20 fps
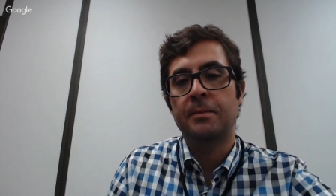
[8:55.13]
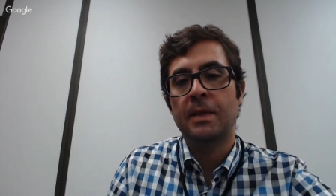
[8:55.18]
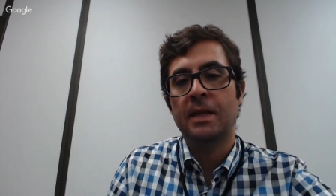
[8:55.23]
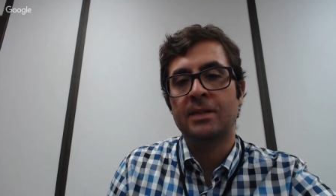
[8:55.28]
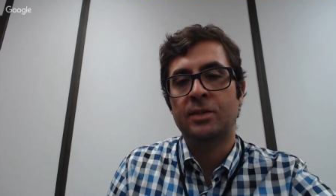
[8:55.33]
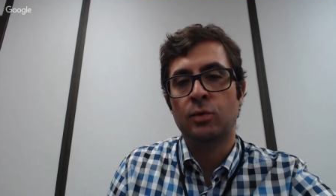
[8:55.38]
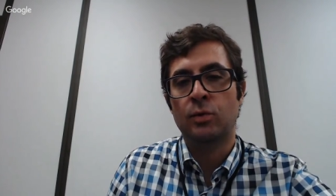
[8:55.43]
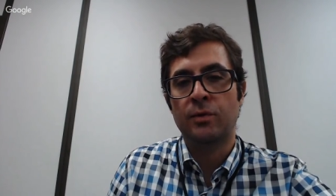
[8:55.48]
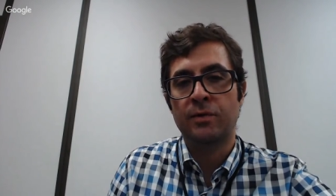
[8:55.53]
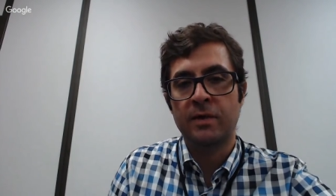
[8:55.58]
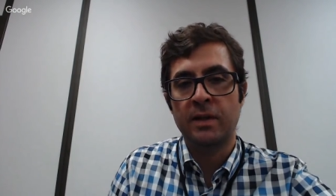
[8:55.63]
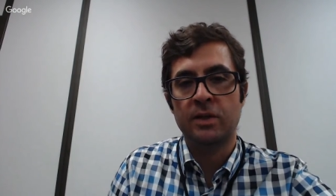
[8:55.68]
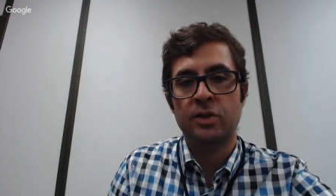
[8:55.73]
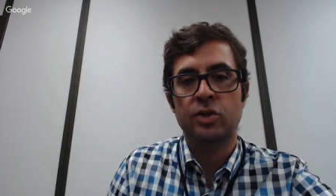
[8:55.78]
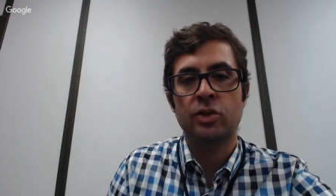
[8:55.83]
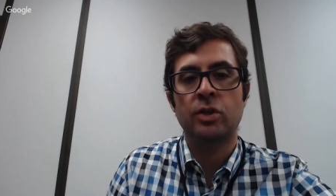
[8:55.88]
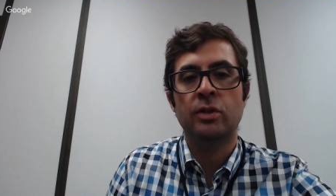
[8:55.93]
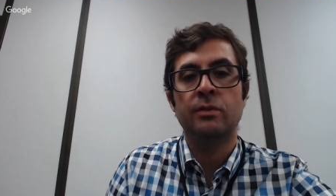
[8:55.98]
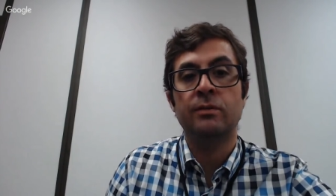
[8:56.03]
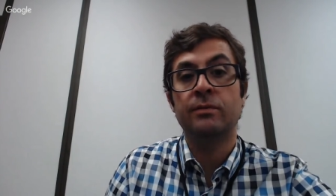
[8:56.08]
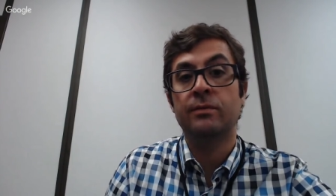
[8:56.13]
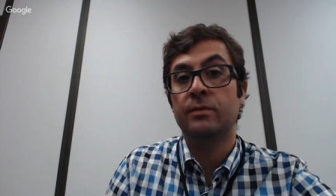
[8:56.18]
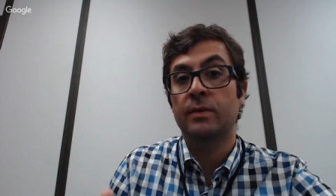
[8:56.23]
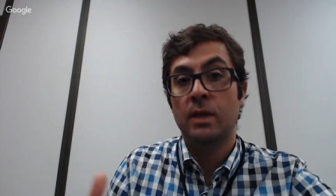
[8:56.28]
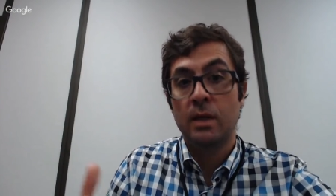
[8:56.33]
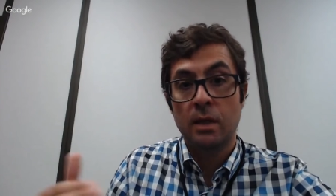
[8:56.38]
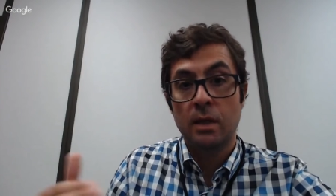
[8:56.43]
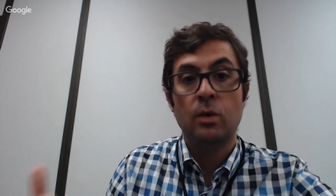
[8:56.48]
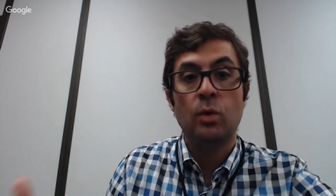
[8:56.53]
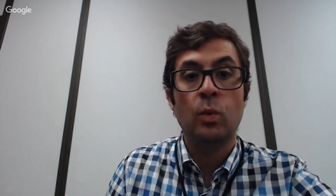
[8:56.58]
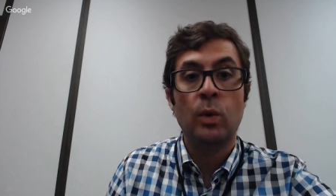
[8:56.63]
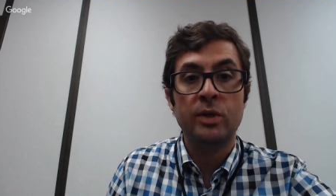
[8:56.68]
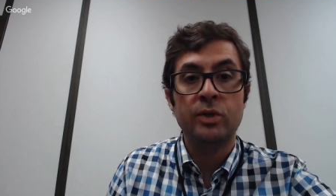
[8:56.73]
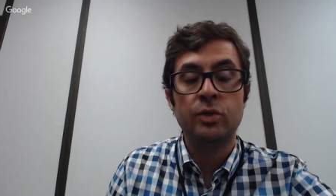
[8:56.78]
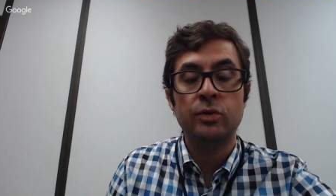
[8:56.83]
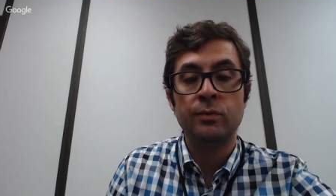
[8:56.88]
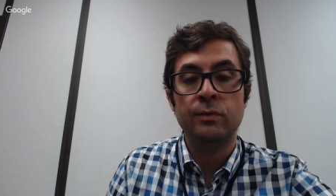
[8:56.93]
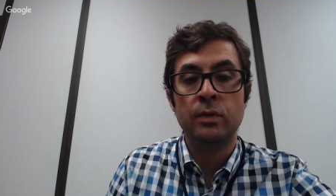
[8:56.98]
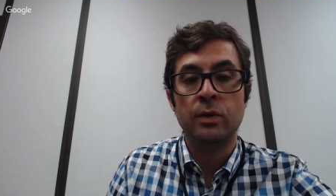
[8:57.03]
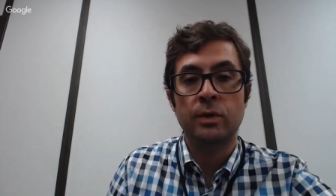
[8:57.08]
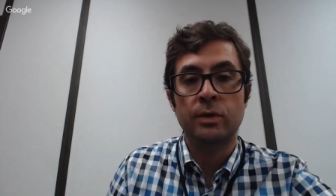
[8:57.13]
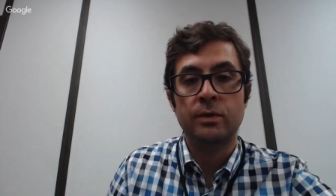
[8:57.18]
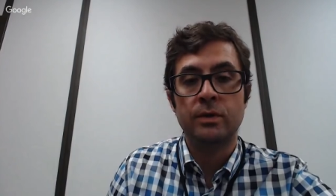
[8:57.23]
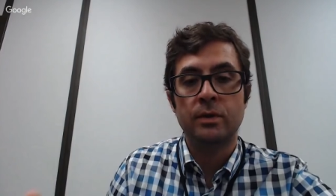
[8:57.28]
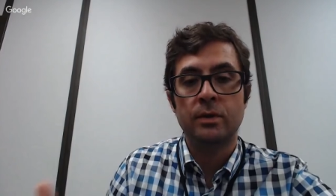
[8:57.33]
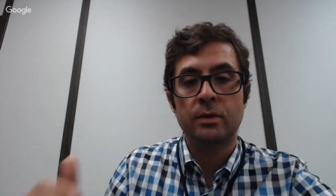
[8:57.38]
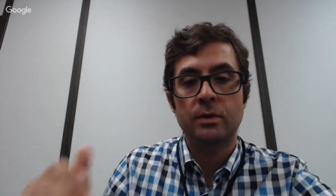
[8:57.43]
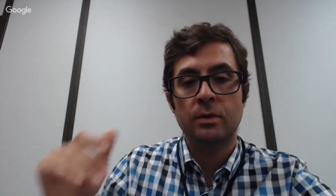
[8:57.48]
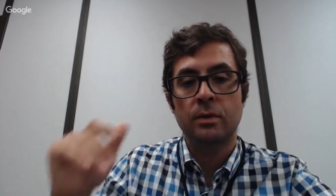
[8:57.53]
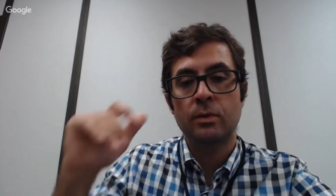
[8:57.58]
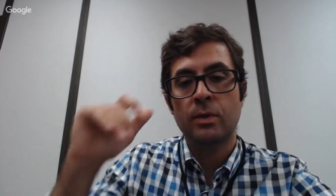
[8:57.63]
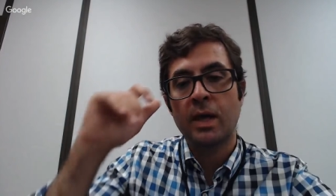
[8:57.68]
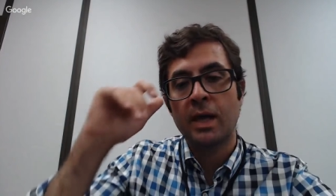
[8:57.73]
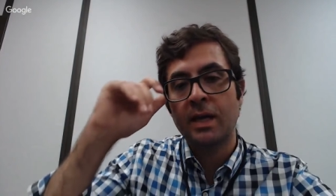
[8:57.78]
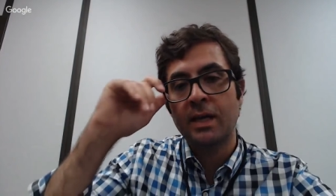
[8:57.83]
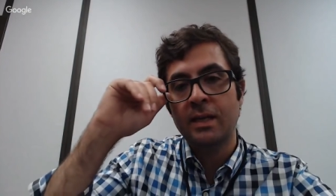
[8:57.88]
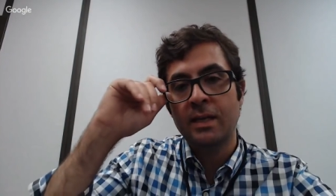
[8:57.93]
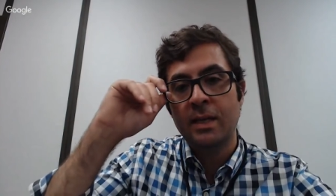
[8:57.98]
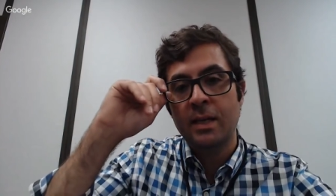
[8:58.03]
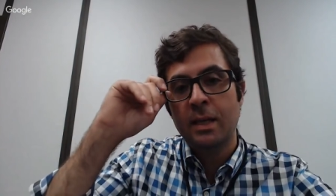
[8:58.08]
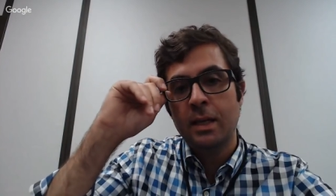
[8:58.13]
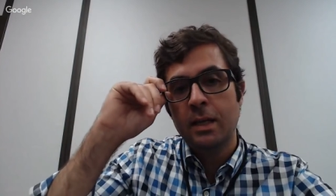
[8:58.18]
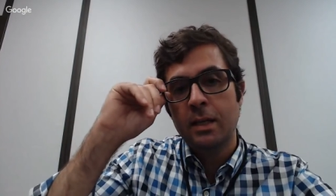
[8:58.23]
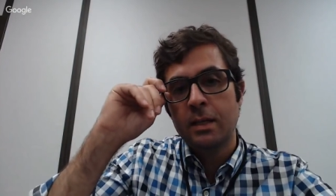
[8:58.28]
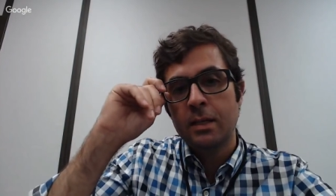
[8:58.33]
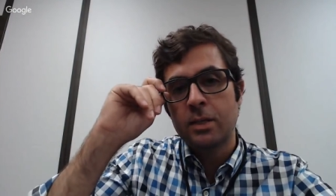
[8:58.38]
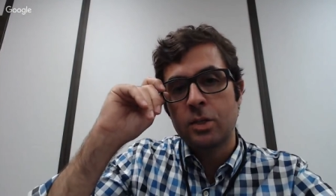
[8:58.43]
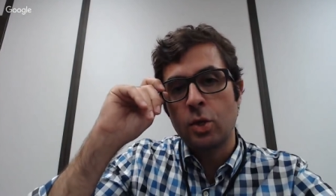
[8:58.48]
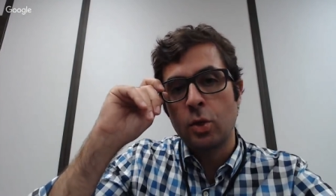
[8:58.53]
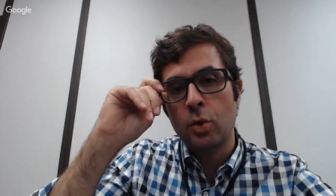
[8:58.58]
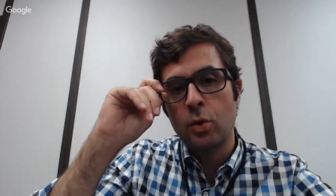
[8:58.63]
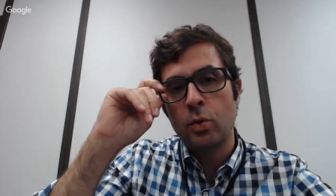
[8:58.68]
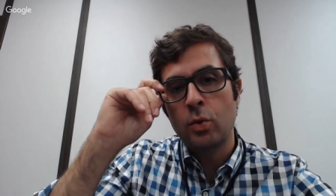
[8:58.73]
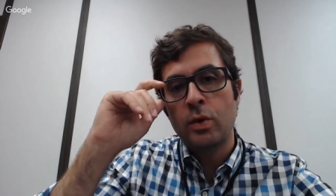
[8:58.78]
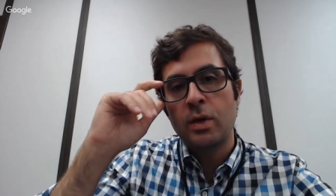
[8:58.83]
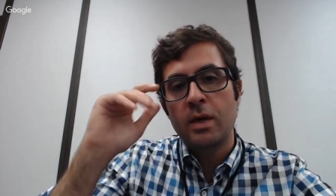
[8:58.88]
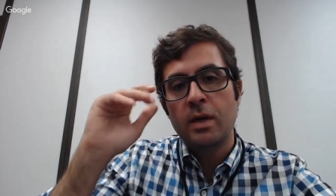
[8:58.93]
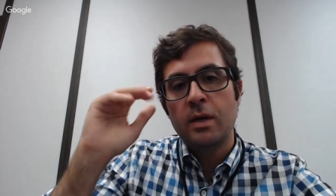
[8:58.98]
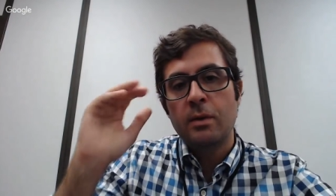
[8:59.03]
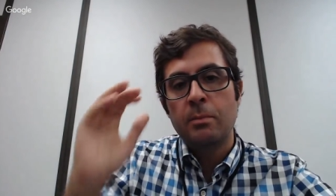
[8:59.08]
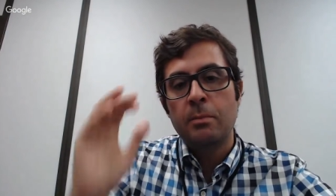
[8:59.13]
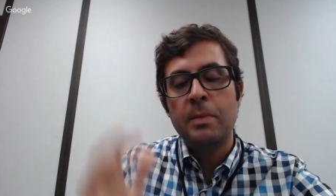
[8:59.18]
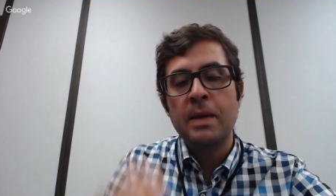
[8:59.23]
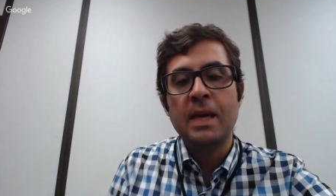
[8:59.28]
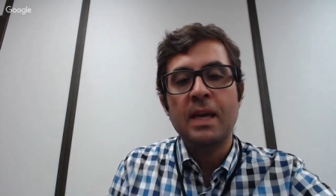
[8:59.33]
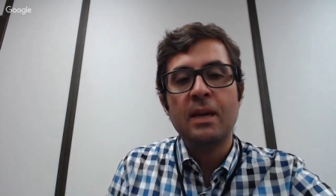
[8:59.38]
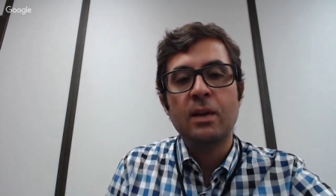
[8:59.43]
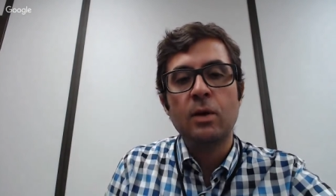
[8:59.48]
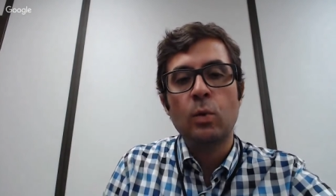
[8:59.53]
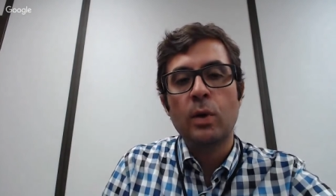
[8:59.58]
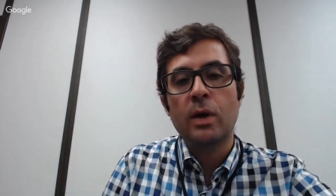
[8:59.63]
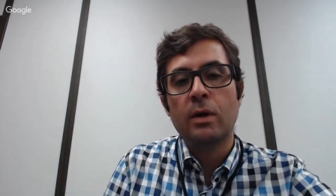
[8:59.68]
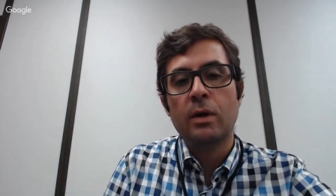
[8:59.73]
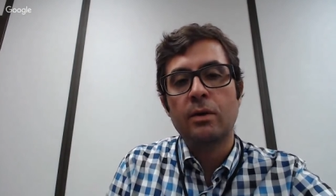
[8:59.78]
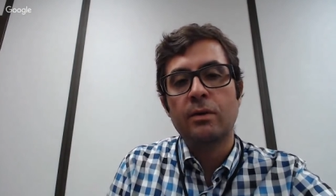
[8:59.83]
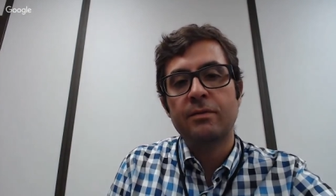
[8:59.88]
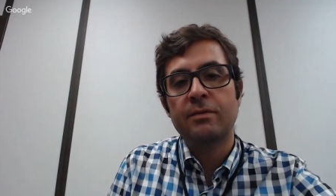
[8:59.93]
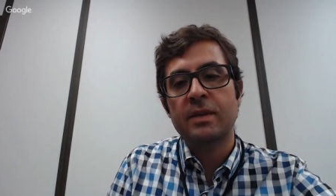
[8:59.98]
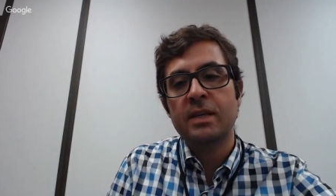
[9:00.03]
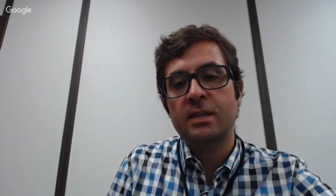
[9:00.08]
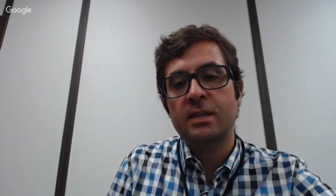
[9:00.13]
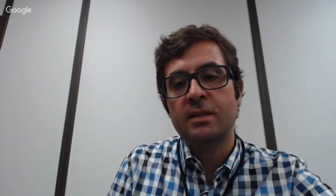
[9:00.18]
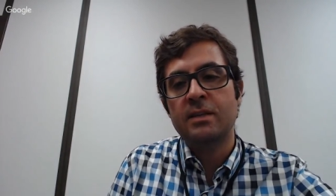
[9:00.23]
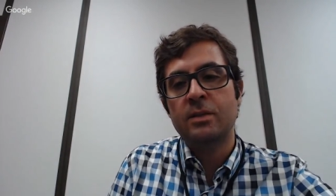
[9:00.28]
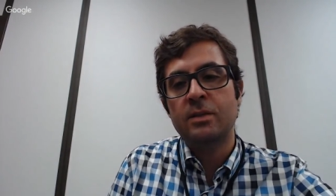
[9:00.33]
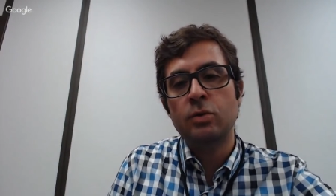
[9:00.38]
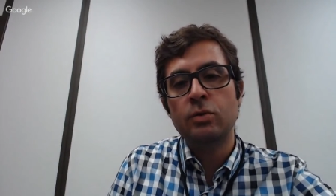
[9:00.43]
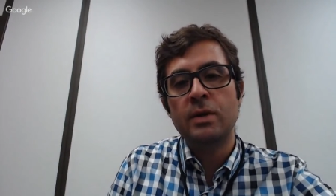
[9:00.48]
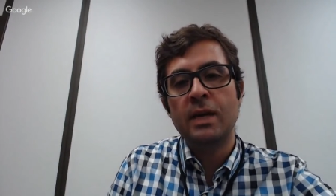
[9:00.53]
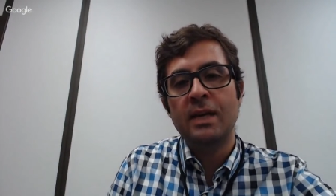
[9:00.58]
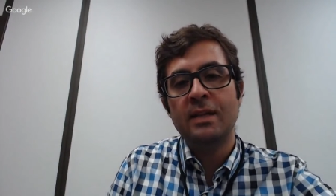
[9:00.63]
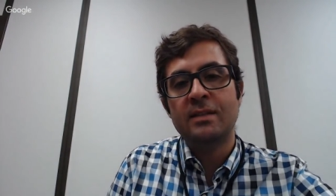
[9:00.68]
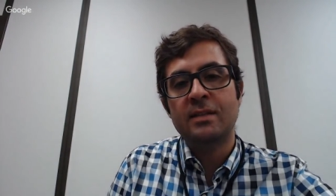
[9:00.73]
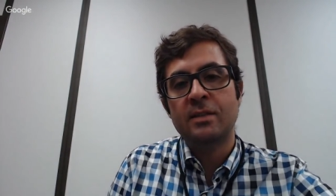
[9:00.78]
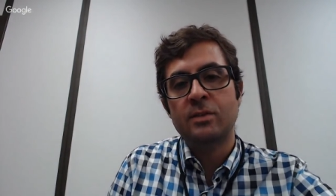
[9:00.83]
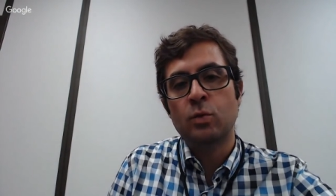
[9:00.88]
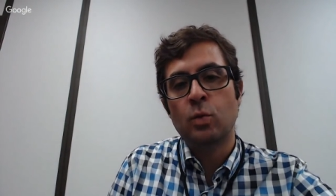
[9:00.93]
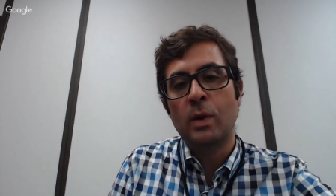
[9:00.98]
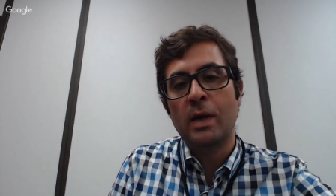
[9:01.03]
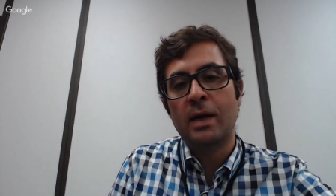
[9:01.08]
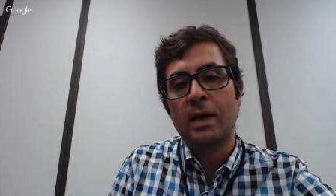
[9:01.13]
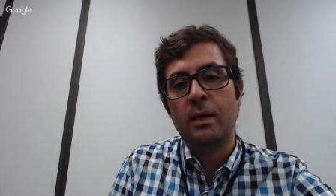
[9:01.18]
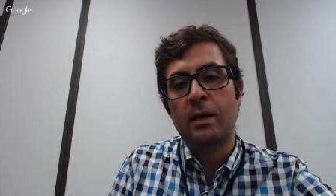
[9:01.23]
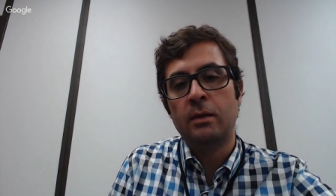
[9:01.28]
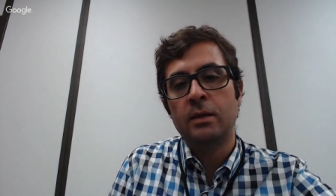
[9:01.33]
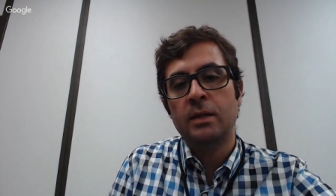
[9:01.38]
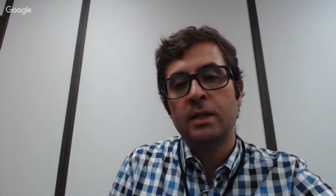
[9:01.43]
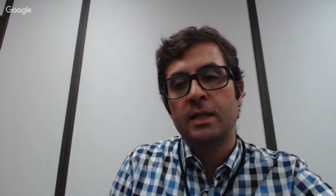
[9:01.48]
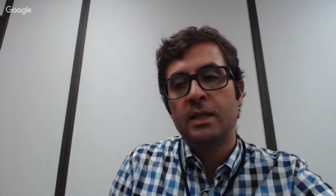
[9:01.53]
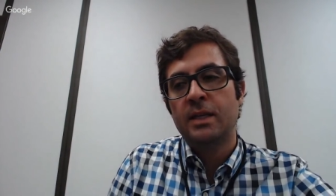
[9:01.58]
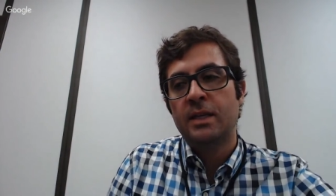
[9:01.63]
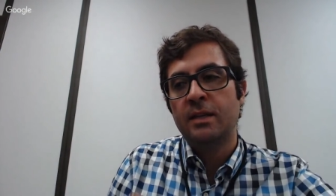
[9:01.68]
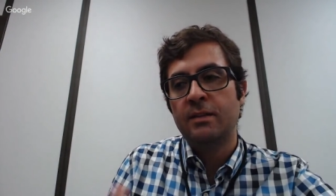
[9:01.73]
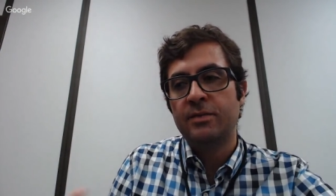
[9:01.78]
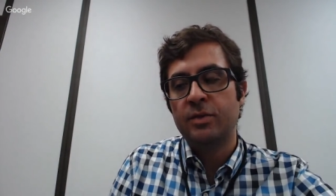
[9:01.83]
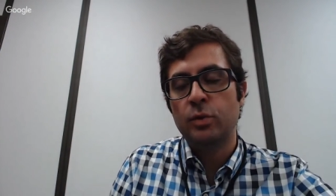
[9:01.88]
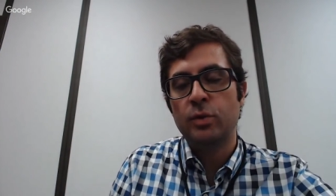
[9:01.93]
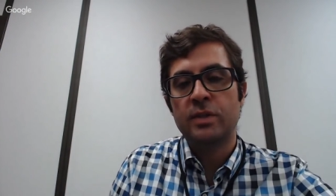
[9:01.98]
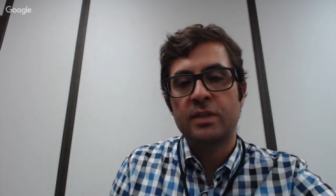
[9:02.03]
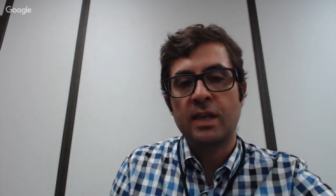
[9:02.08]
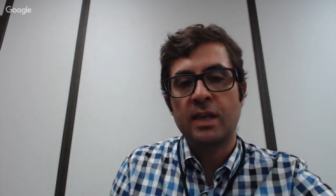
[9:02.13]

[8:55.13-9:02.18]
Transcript: as a reflection of what you've learned. Okay, so being aware of these due dates as well gives you a